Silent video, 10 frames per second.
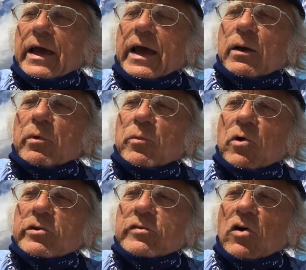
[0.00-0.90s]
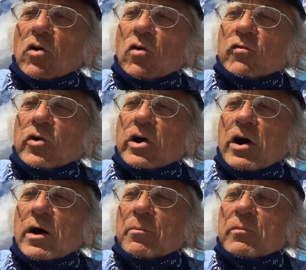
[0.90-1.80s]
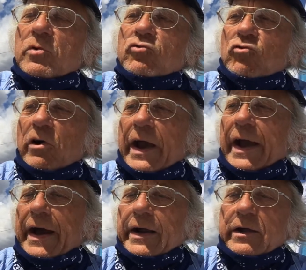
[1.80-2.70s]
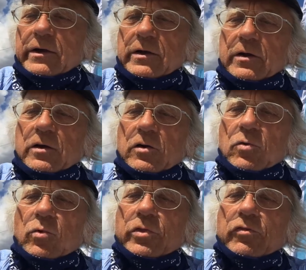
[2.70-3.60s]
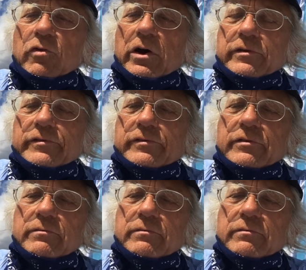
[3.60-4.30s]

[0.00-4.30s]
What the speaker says: and we want to overcome drag with thrust.